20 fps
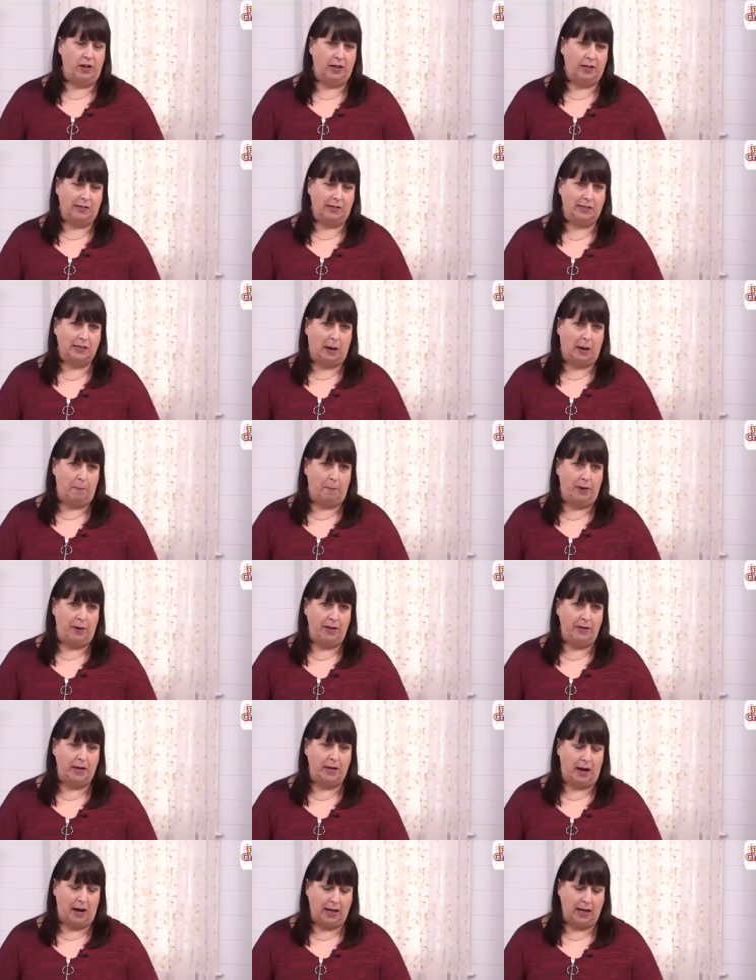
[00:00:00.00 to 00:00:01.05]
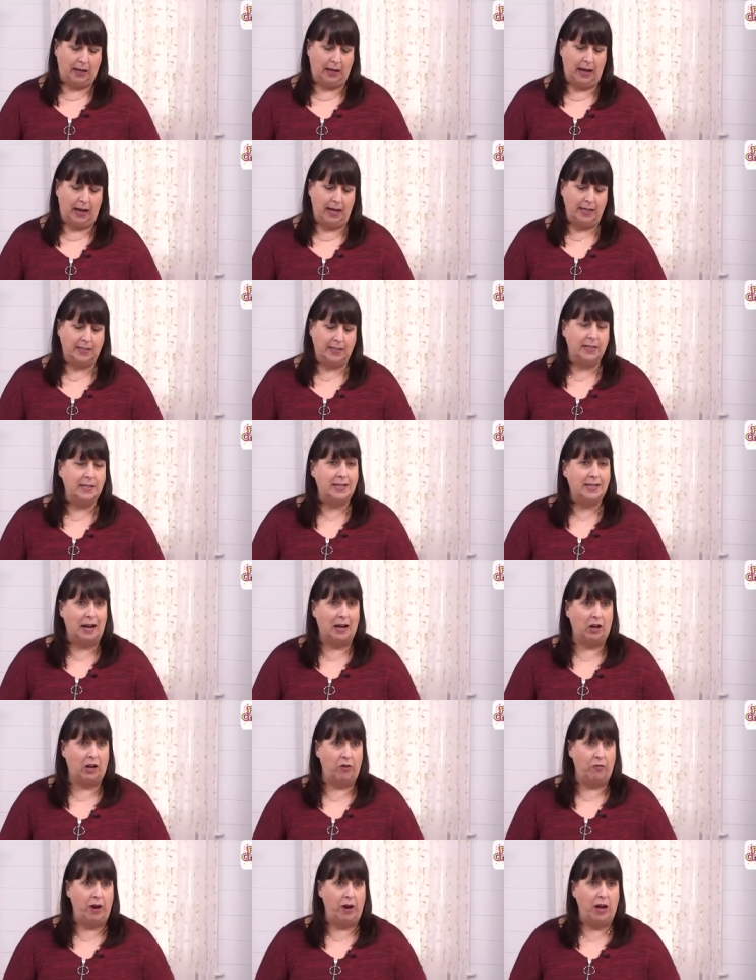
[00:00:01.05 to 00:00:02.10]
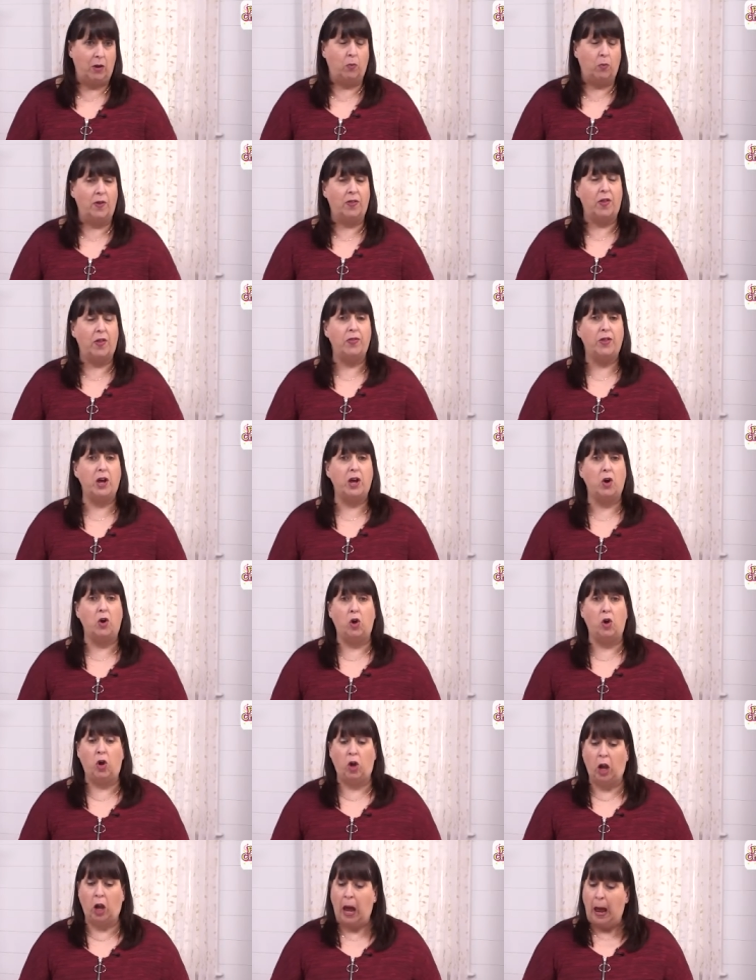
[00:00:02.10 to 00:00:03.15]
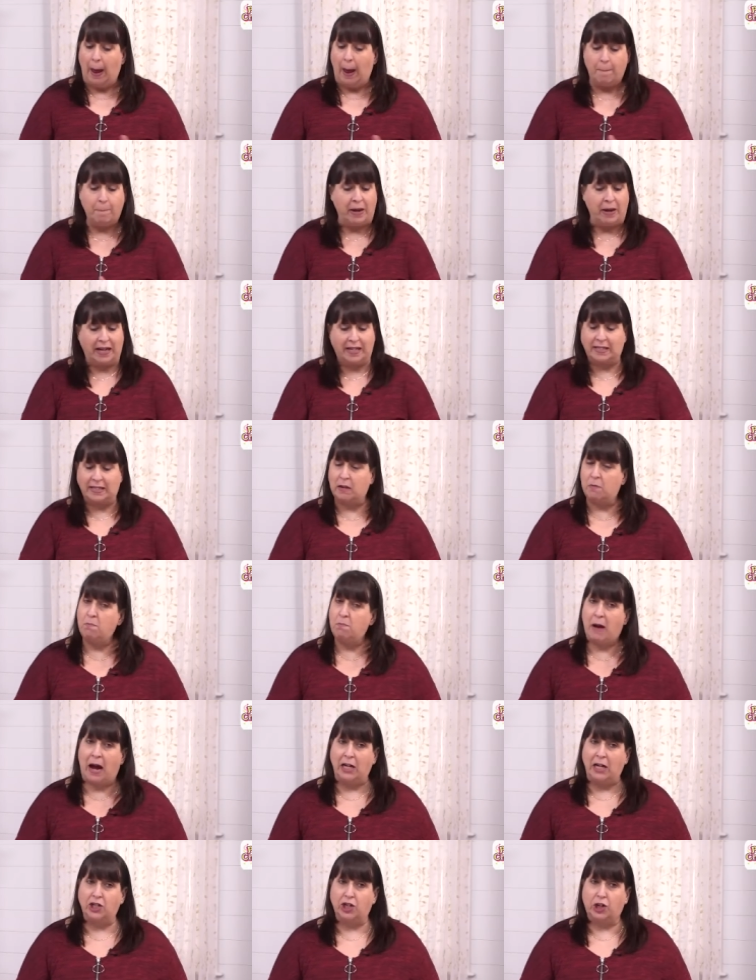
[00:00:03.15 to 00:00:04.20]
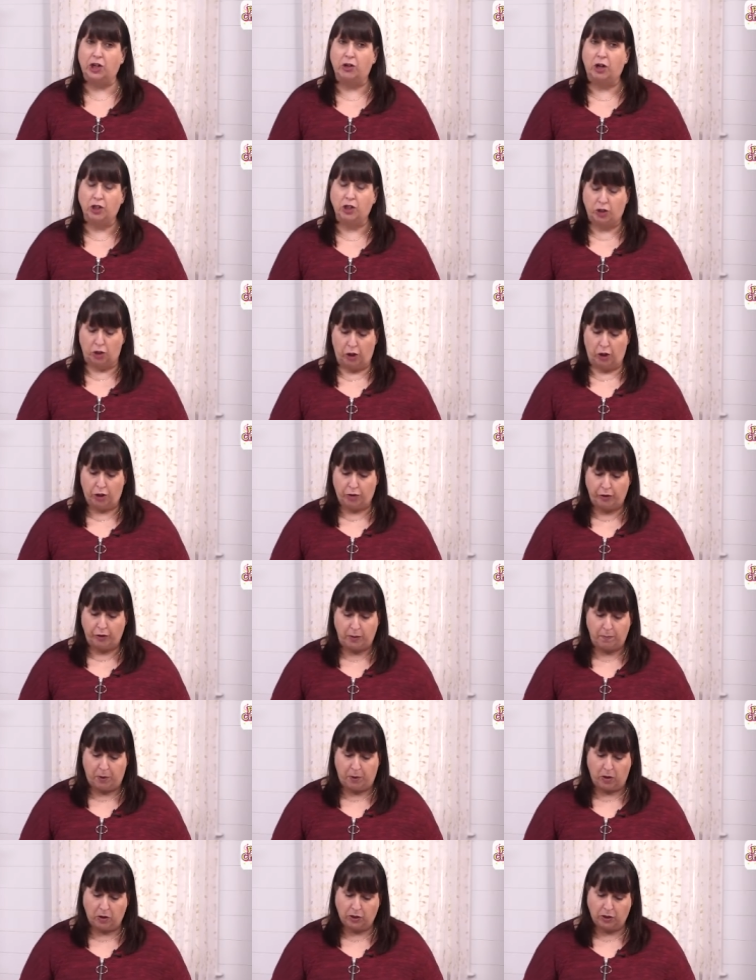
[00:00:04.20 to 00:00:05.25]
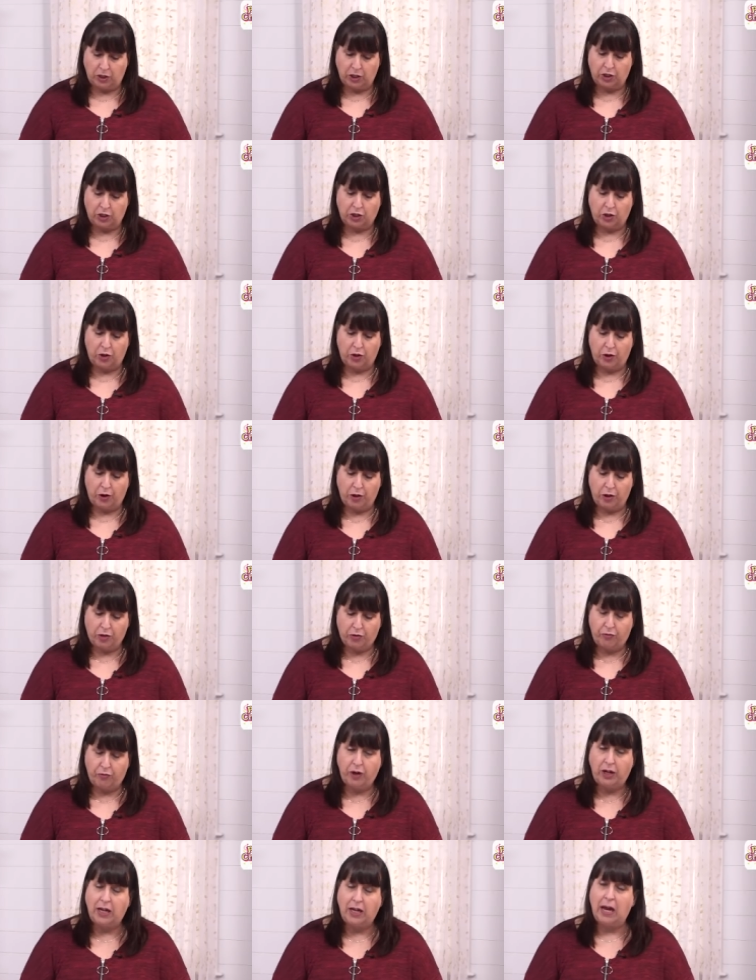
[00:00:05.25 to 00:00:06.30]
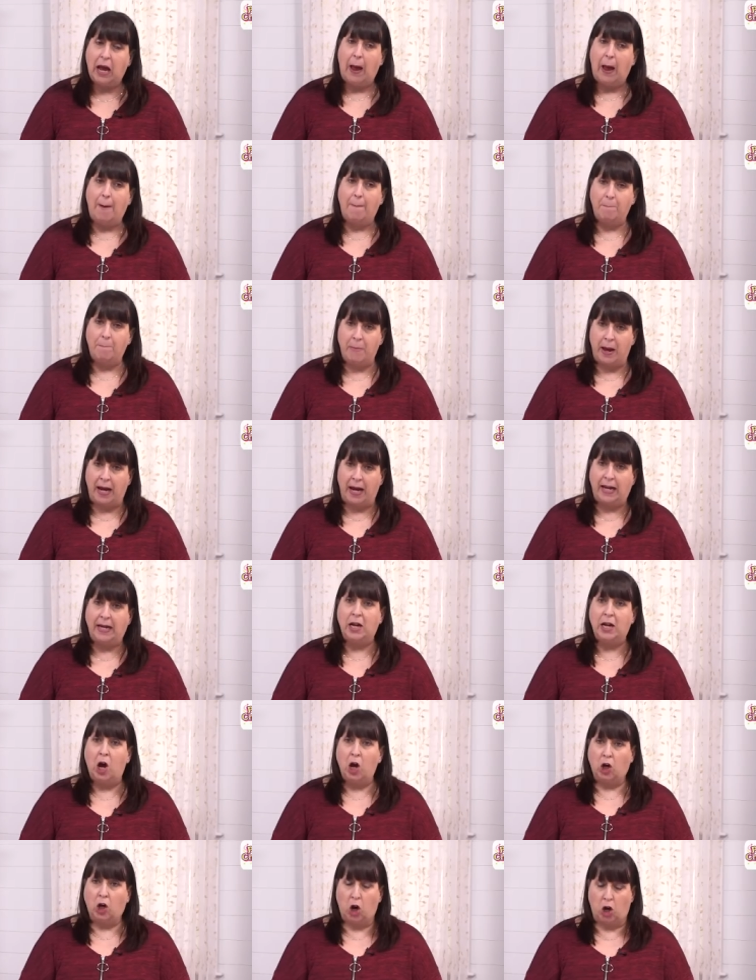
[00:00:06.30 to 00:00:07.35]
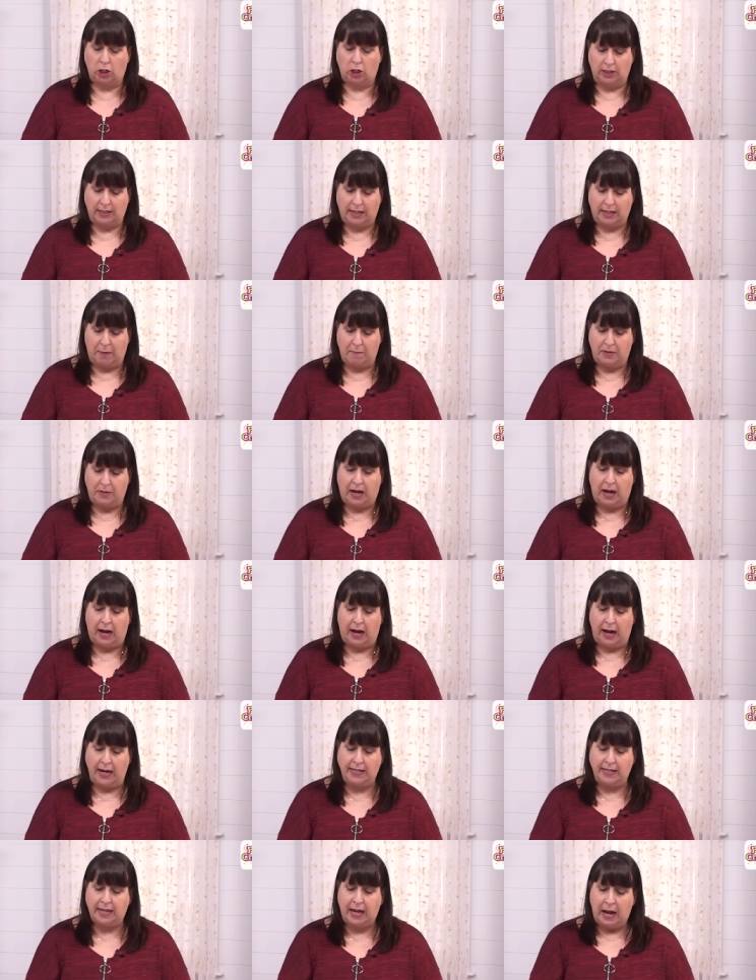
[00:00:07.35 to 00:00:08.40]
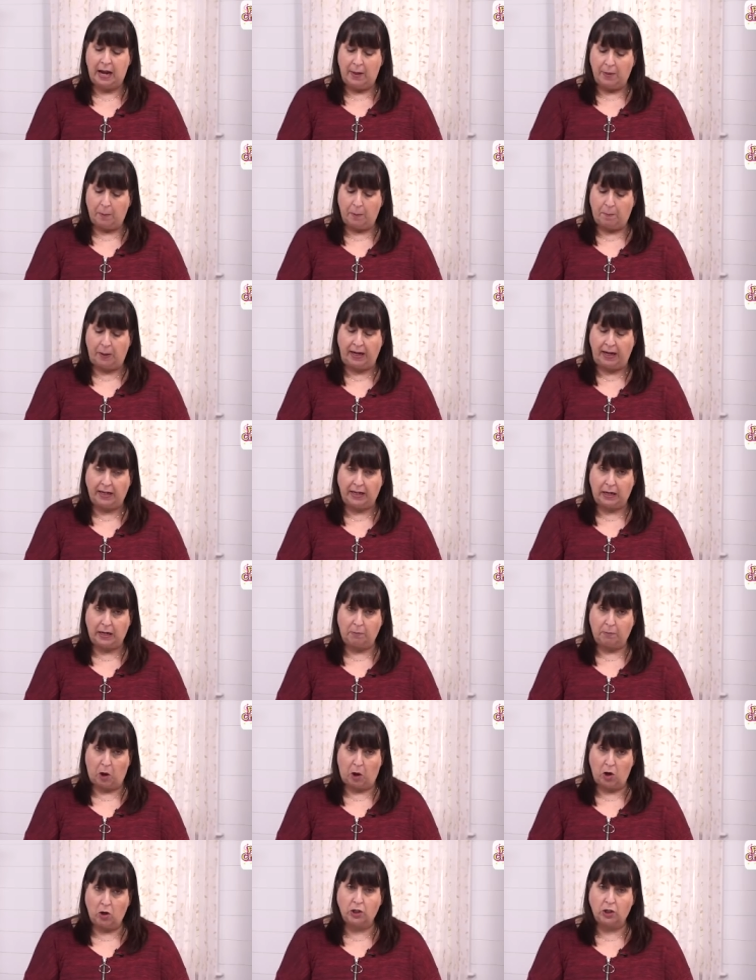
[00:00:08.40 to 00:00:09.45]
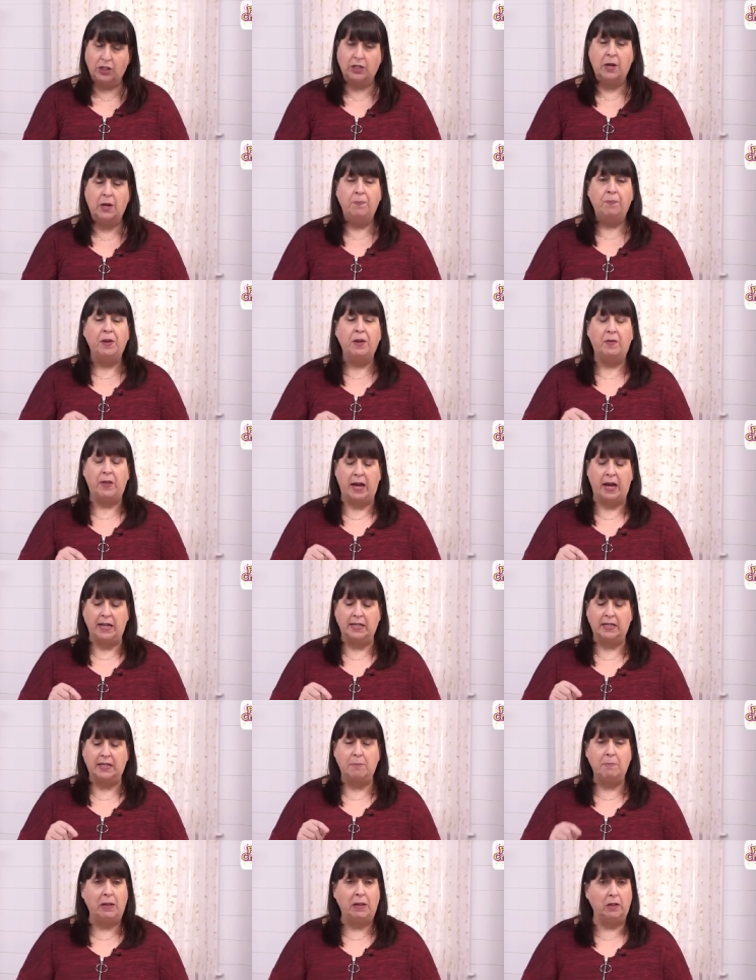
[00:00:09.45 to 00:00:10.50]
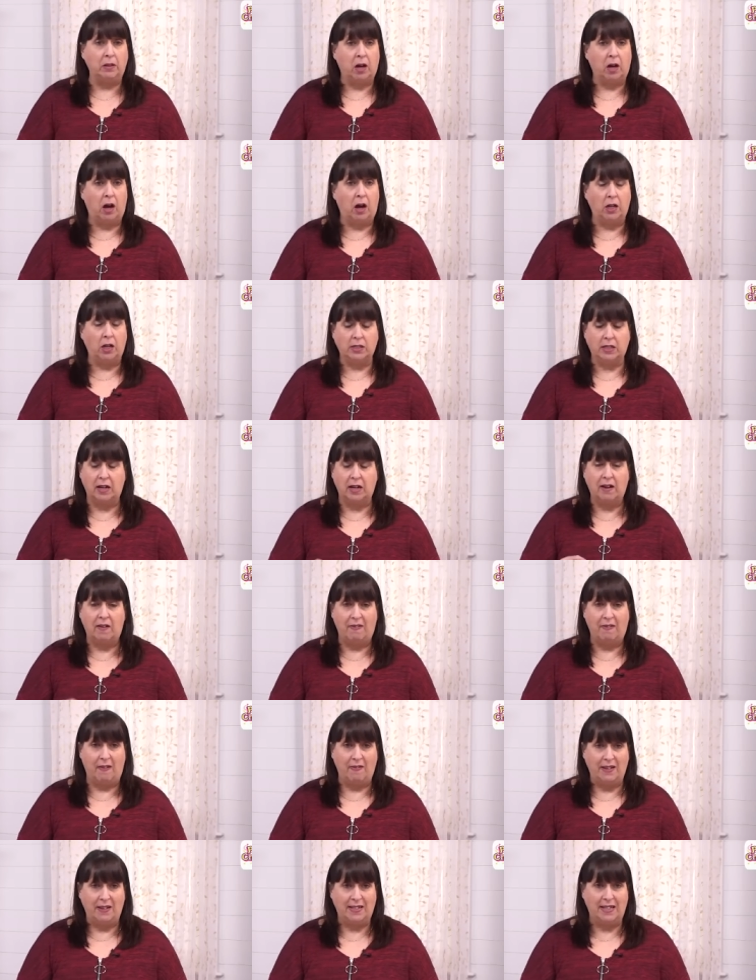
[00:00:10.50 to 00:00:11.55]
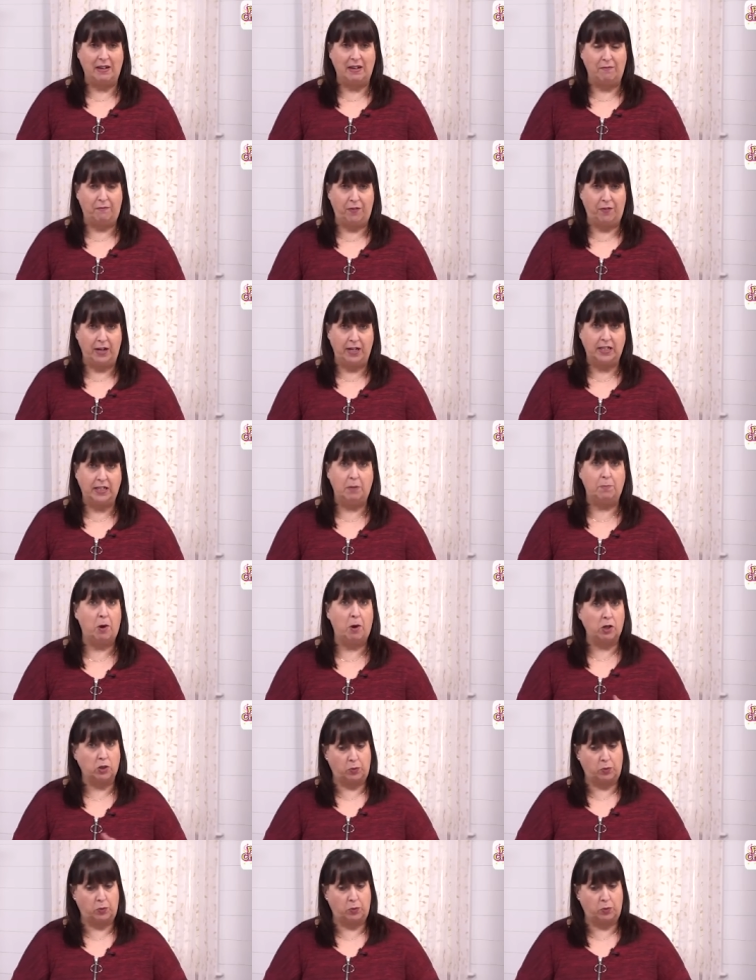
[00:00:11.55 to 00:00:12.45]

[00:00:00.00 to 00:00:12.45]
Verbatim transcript: little stamp and die kits to decorate with. And they all mix and match across all three boxes. So there are three main concept dies, the picnic box, there's the milk carton, and then there's the infinity box,